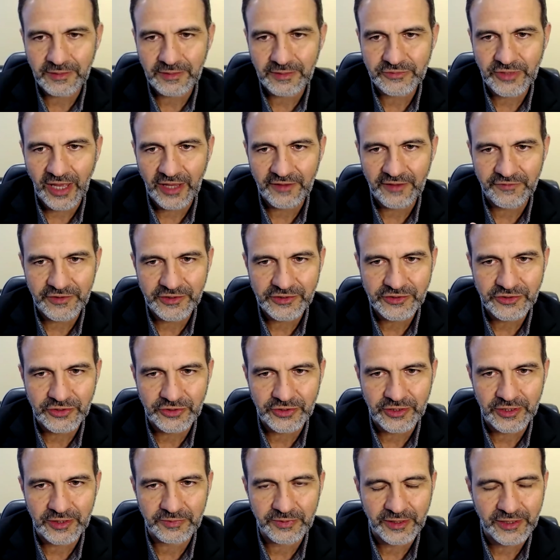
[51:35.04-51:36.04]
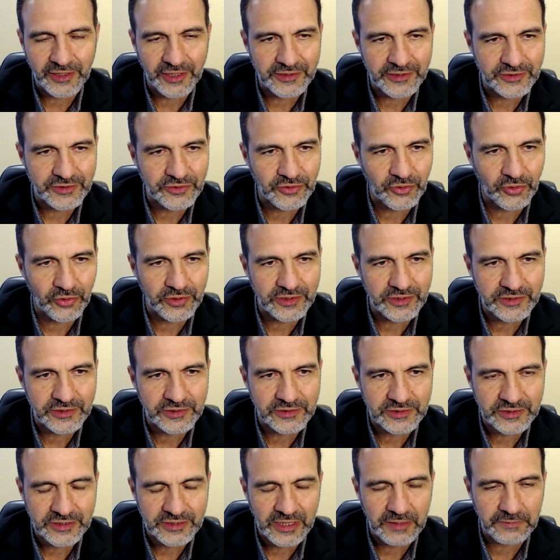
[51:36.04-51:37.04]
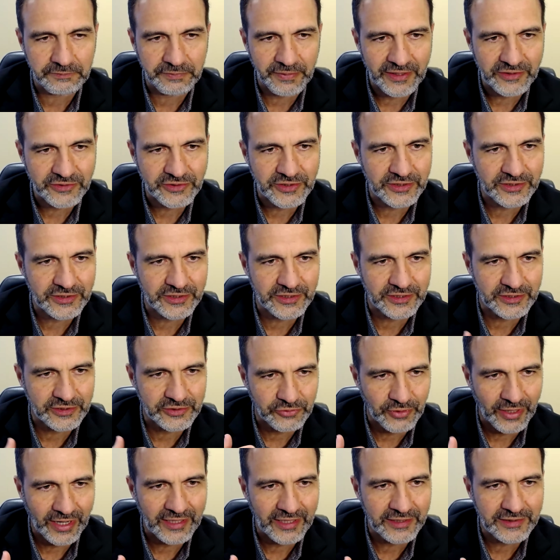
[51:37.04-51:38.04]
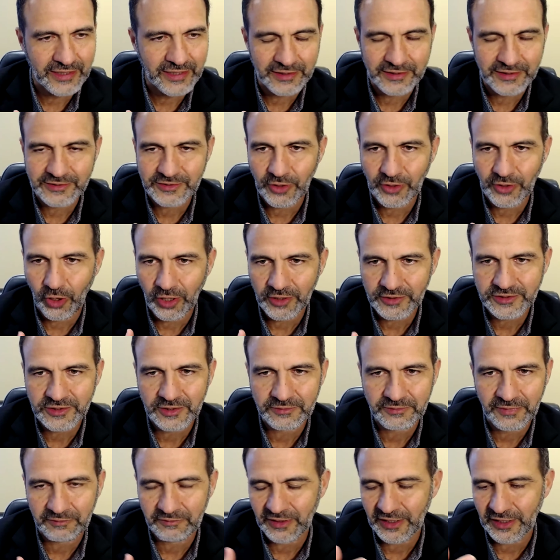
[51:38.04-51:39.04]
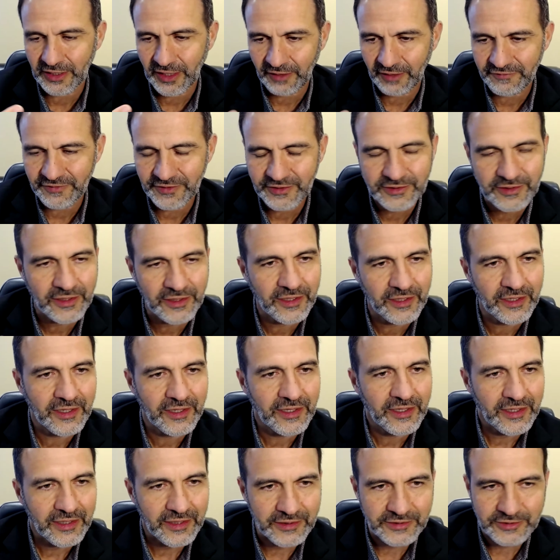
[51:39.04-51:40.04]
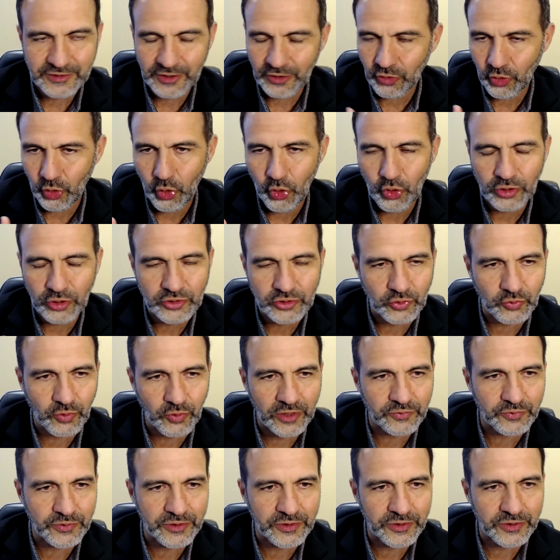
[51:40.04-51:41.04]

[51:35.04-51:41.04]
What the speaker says: some diversity because, it's seeing patients is great and is awesome and we love it. It's the core to what